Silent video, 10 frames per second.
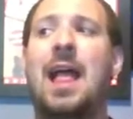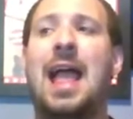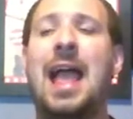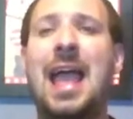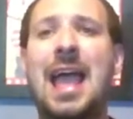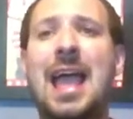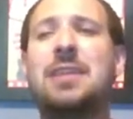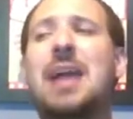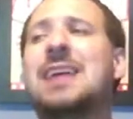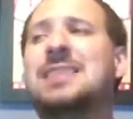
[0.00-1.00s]

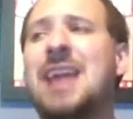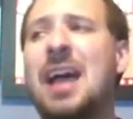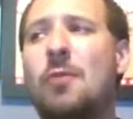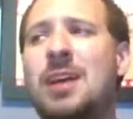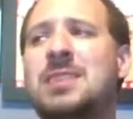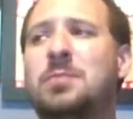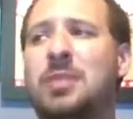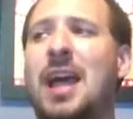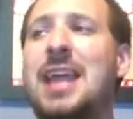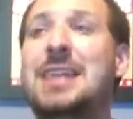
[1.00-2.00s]
And as I was
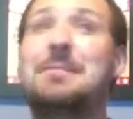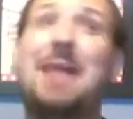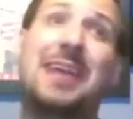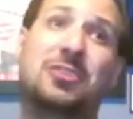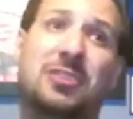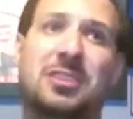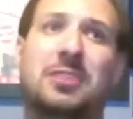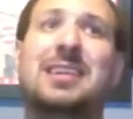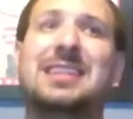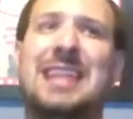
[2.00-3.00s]
playing Banjo-Kazooie,
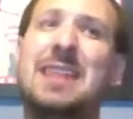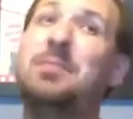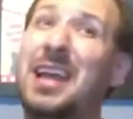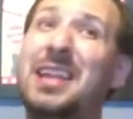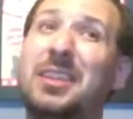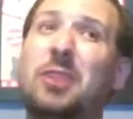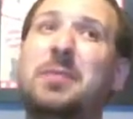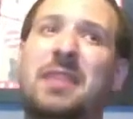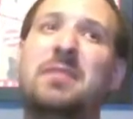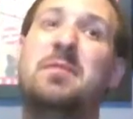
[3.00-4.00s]
because I did play a little
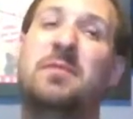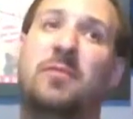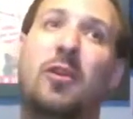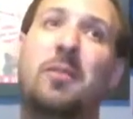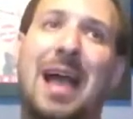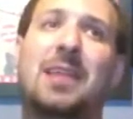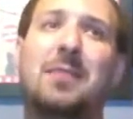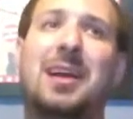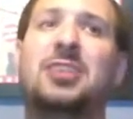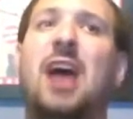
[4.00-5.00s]
bit of it before back in
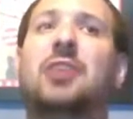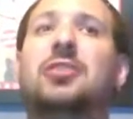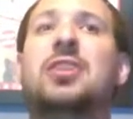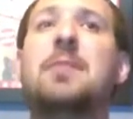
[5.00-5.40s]
my childhood,